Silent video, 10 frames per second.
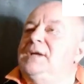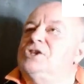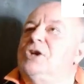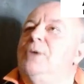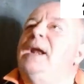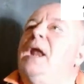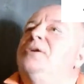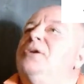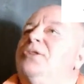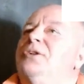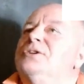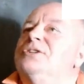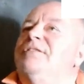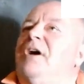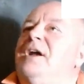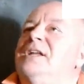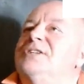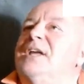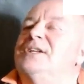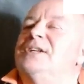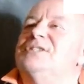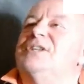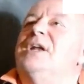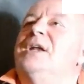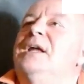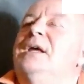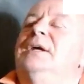a show in London Thursday, Friday, Saturday, Sunday,